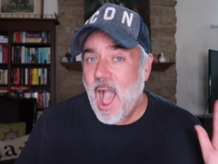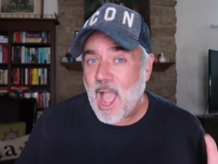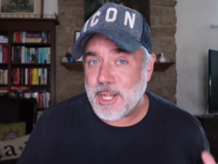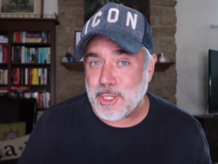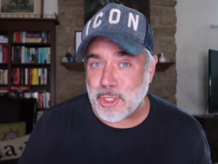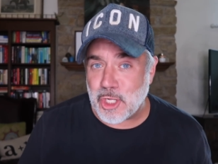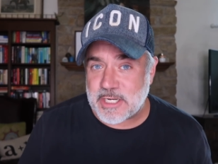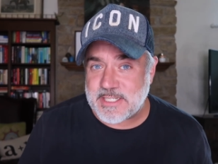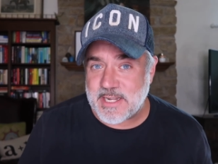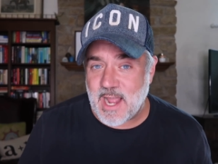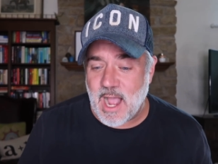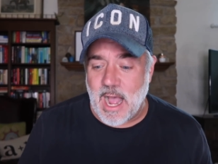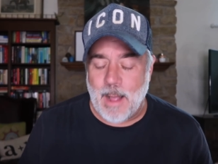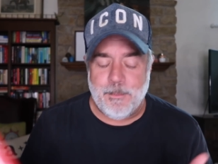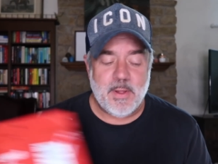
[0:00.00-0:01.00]
I looked it
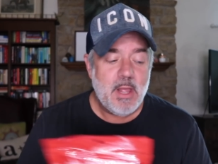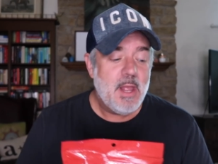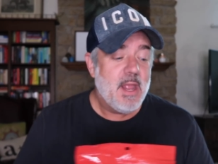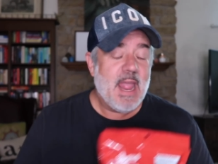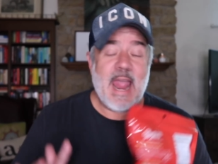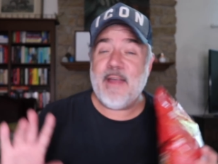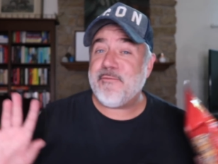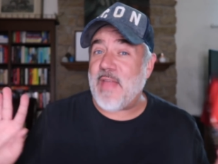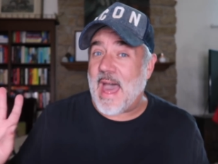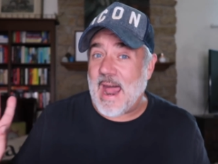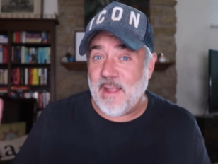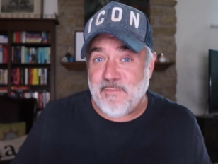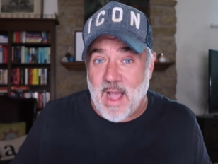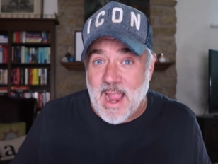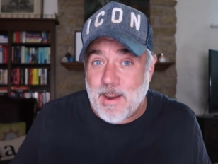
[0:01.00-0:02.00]
up. If
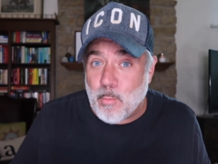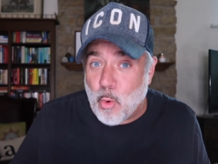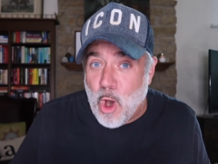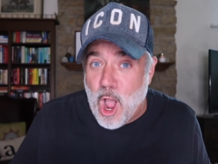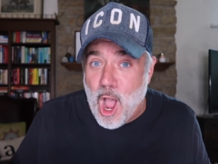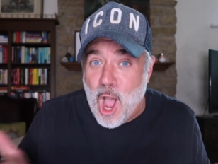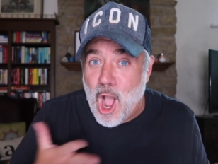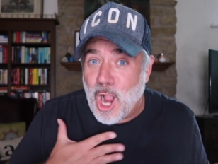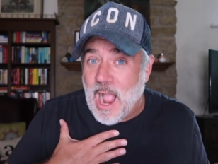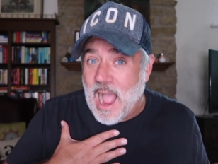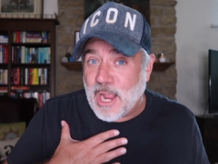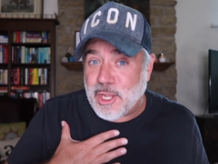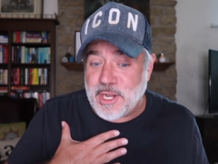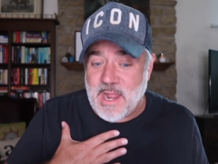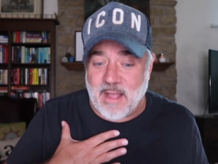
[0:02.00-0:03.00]
that, if I am wrong,
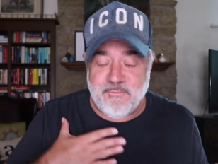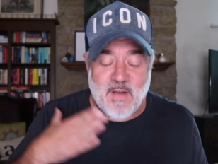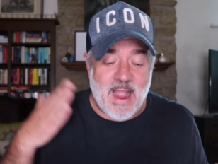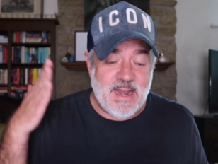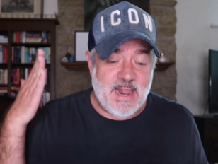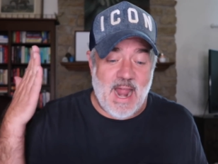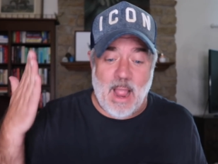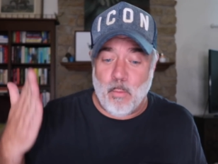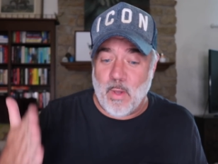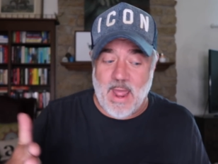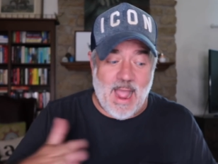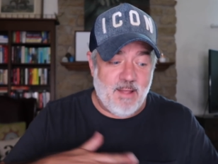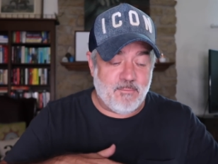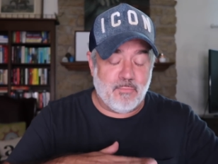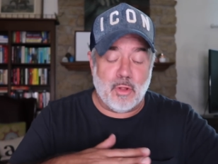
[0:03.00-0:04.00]
I could not find it. I
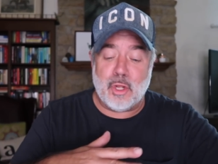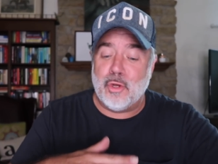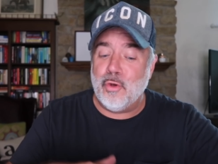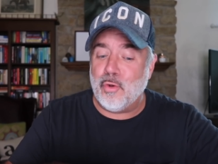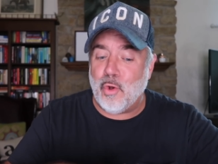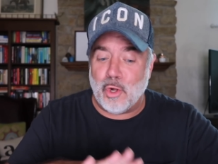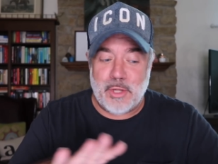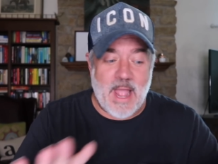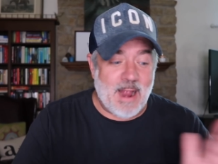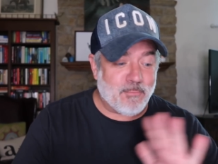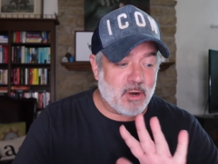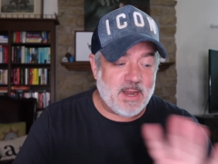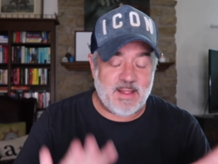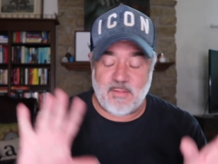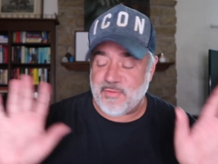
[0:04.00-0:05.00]
went, I Googled
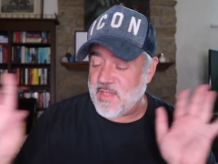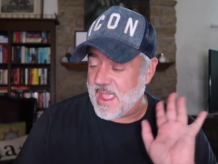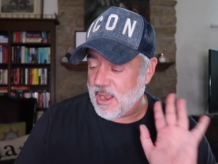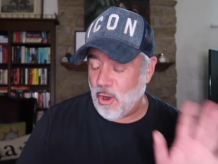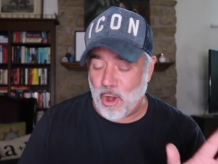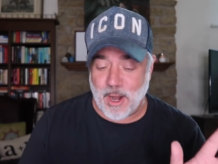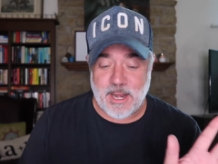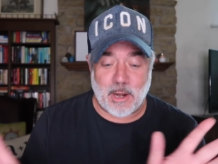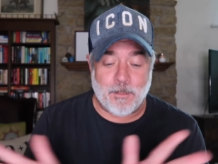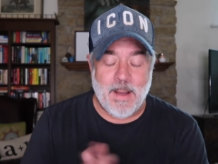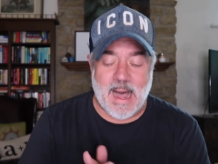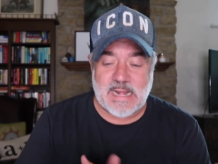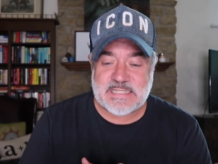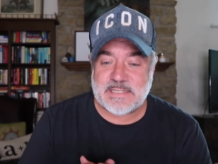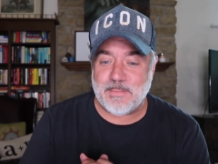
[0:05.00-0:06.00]
everything on here
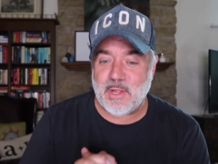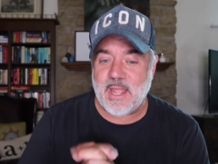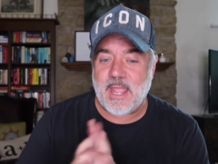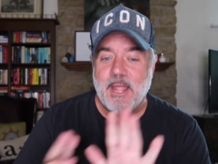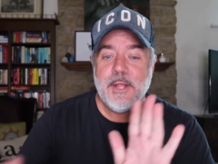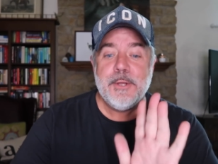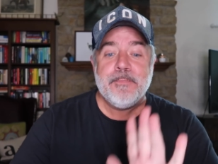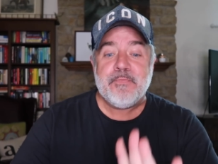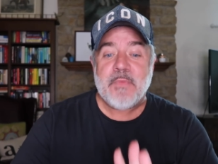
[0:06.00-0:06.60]
possibly.